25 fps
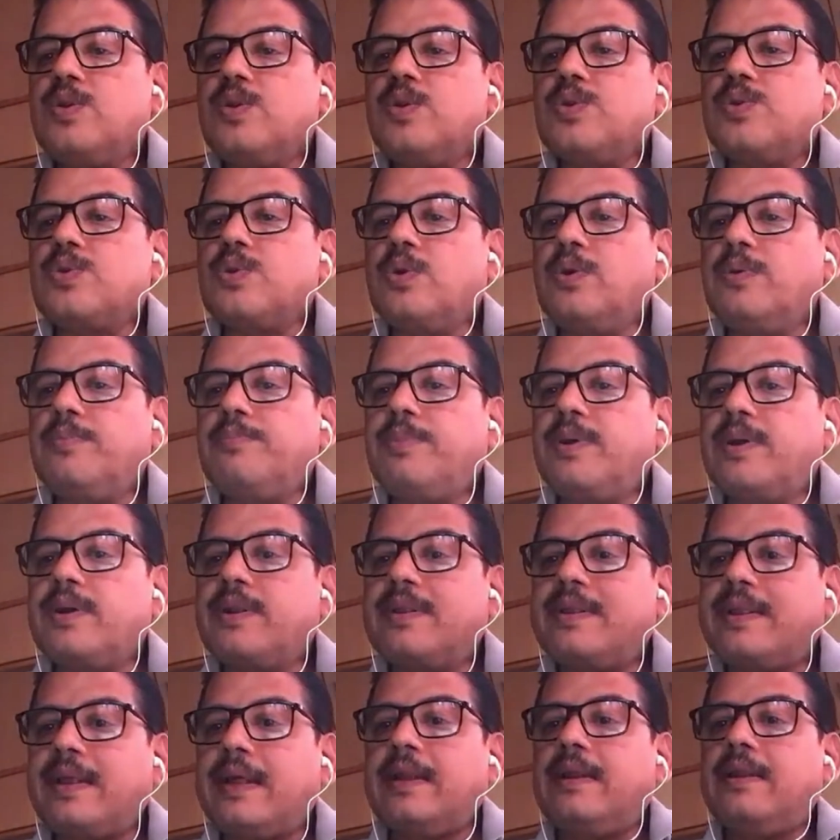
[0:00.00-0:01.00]
So,
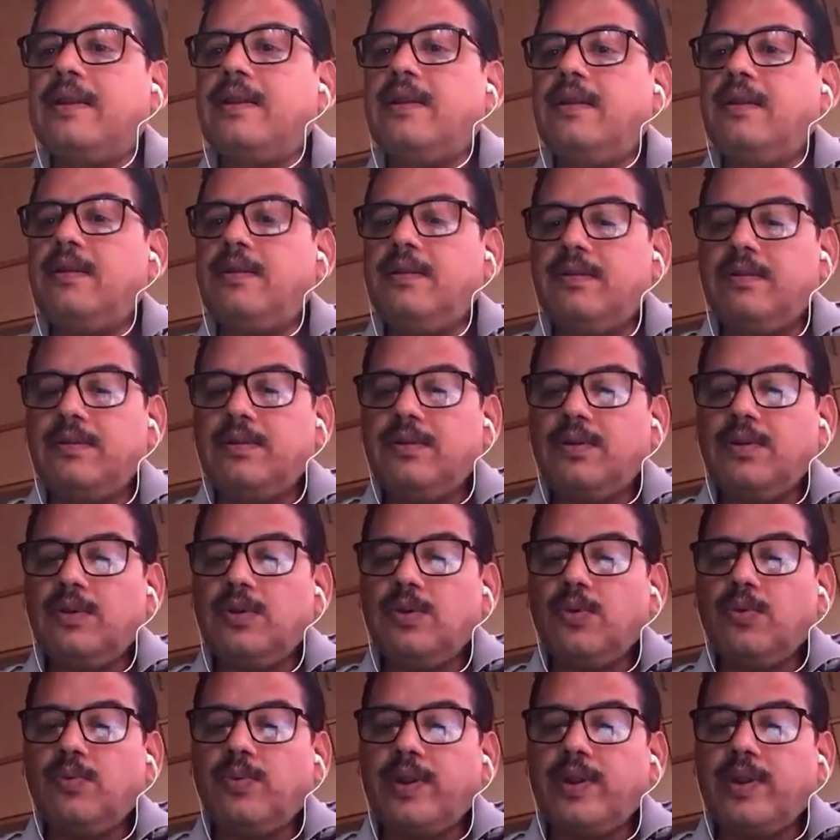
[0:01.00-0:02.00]
but then
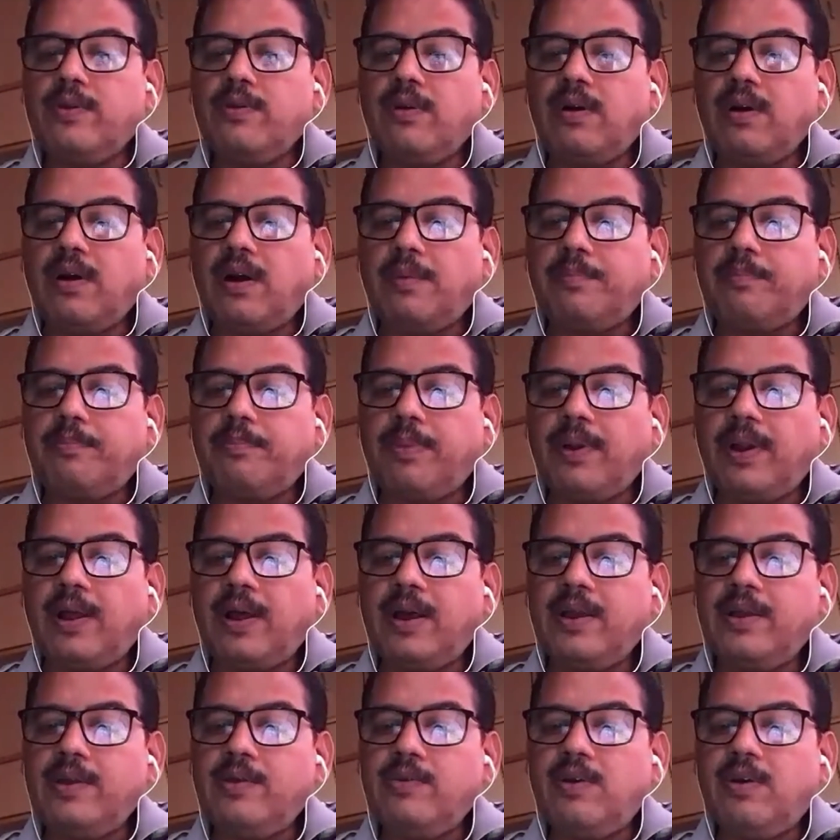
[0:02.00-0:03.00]
when you
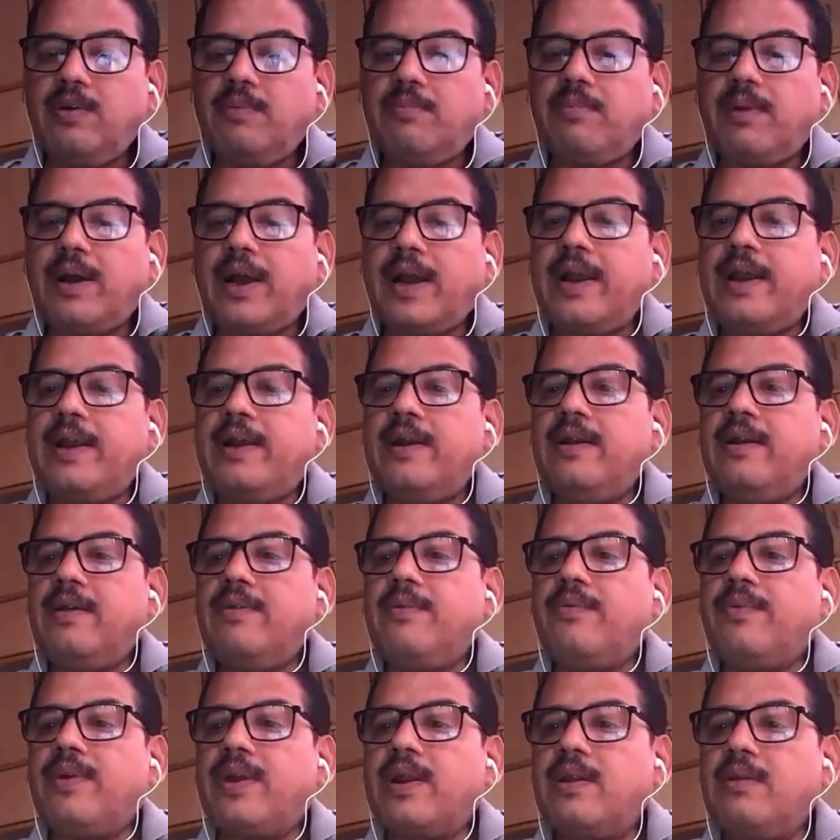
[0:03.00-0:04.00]
apply your mind
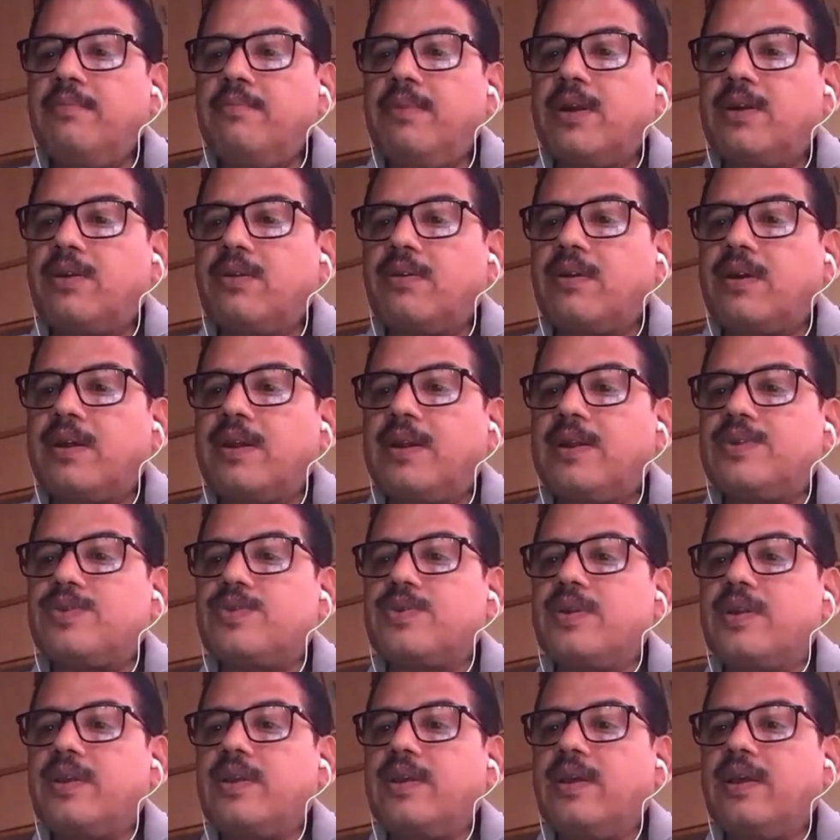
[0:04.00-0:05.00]
very
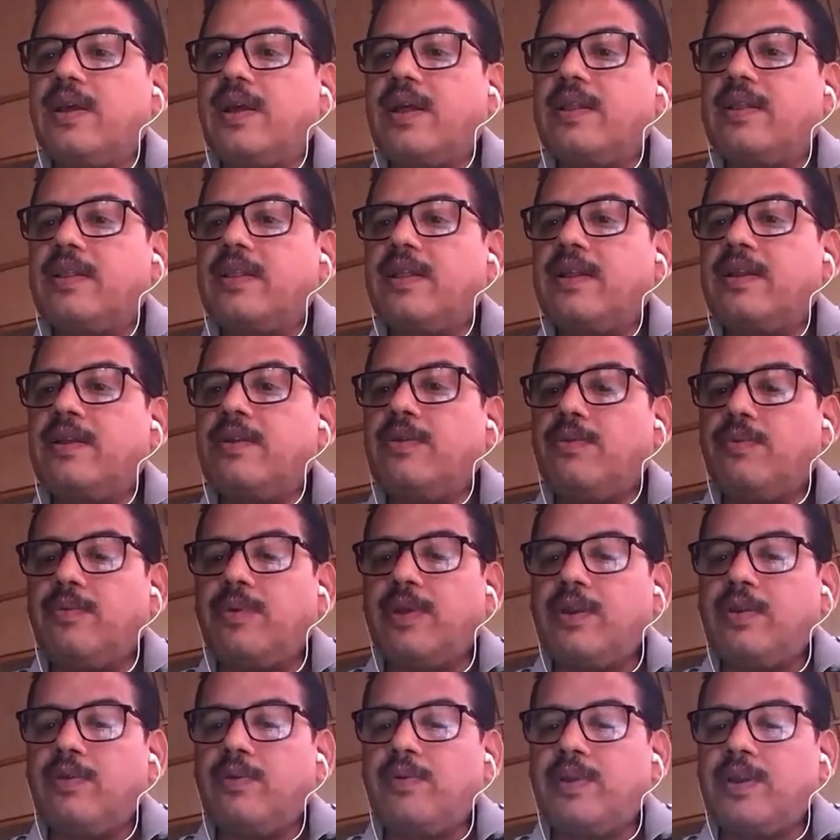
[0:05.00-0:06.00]
meticulously, and then
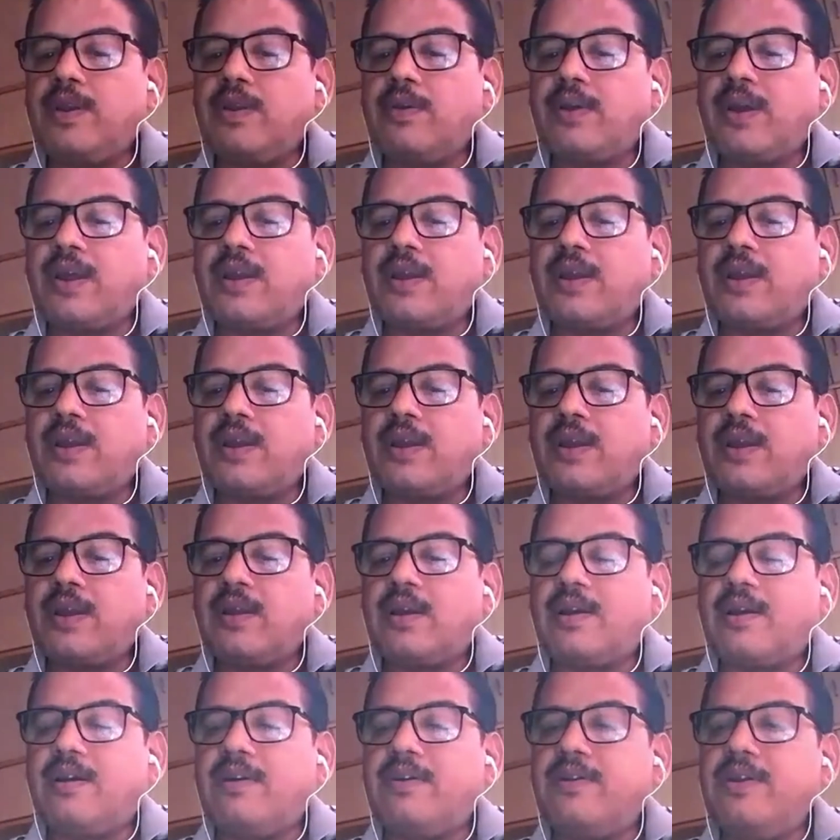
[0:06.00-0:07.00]
when you can
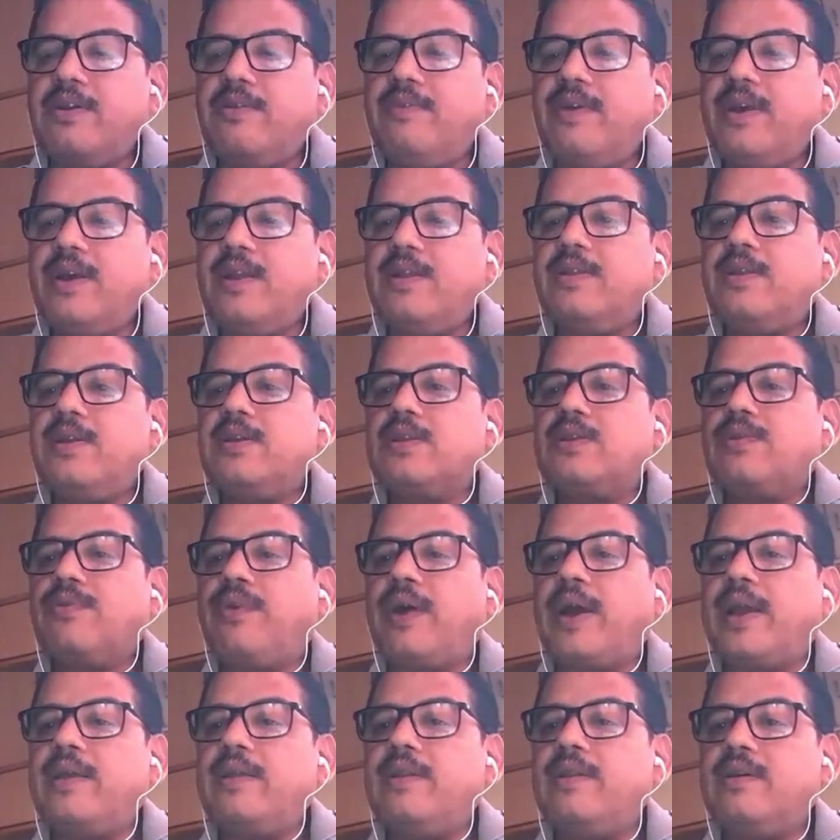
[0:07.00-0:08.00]
convey these
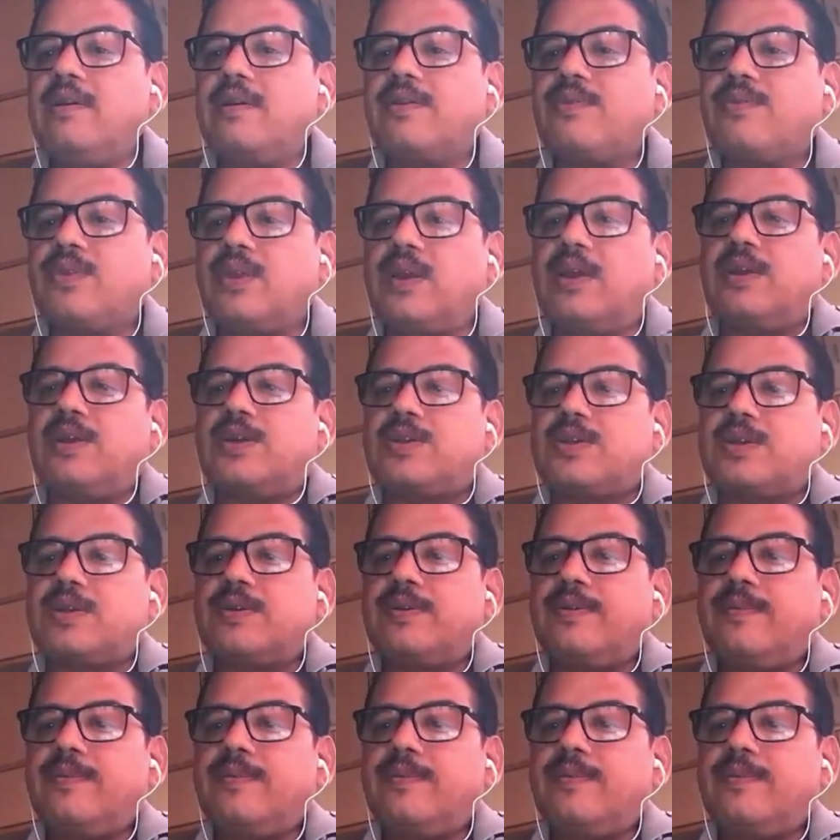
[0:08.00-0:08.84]
finer things,